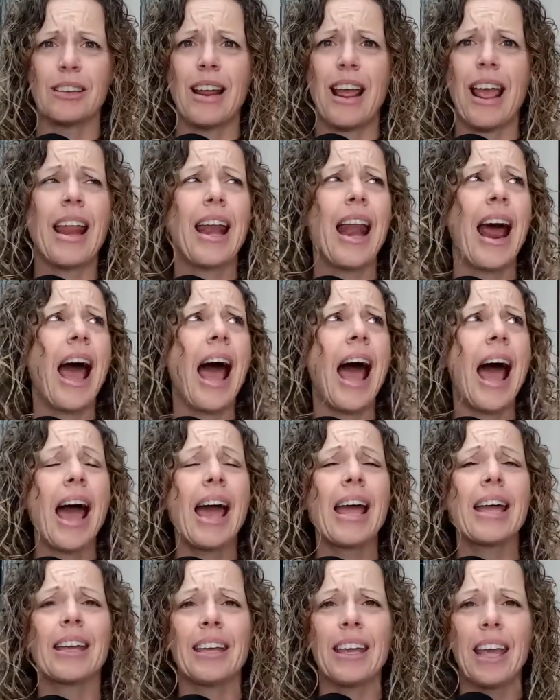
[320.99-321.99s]
and
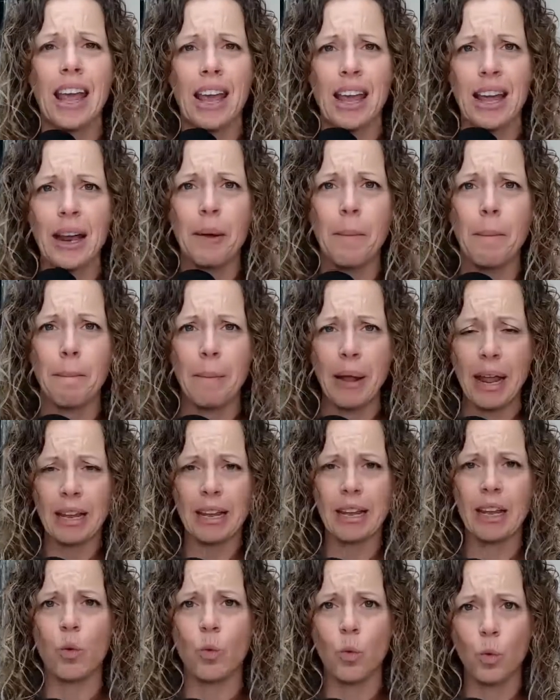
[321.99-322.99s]
I can't make it